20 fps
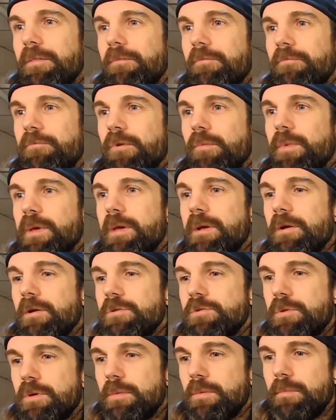From here,
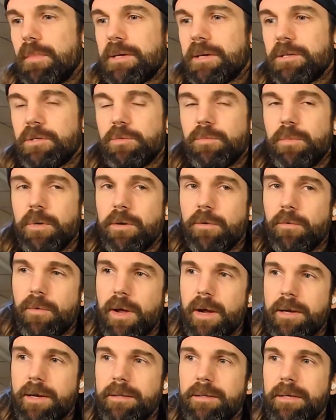you can message me
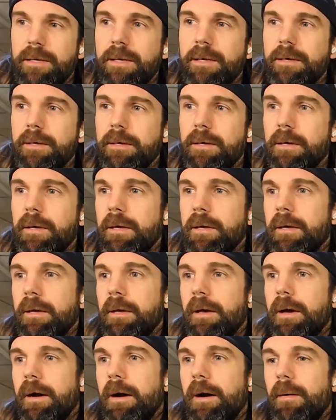directly.
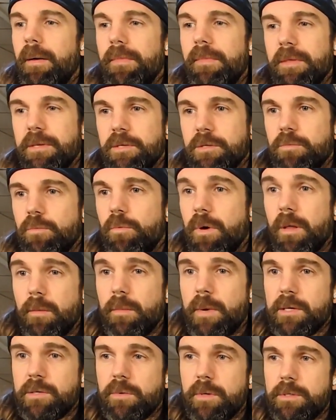And this is one of the
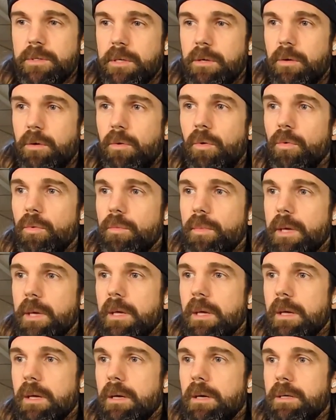best ways to get a hold of
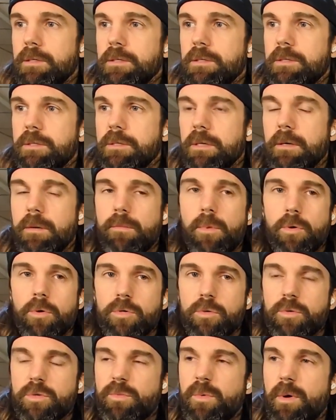me because it's
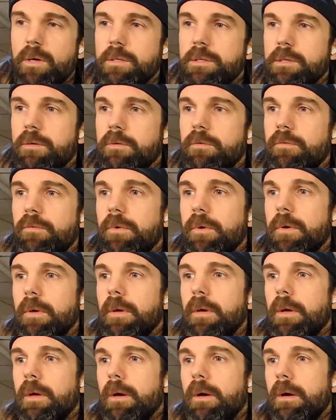most responsive.
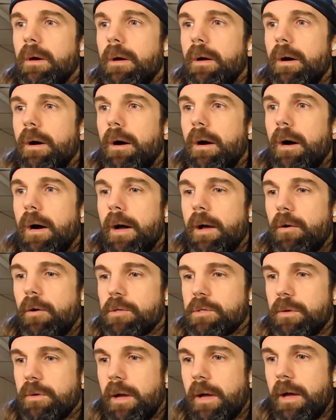I
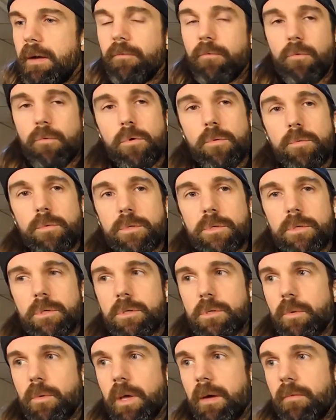also have groups,
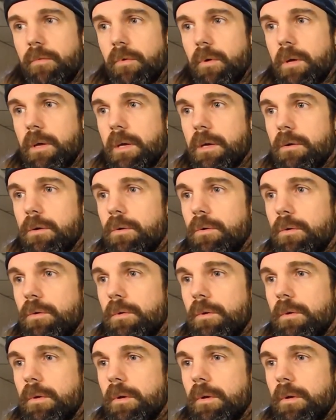so we have a guild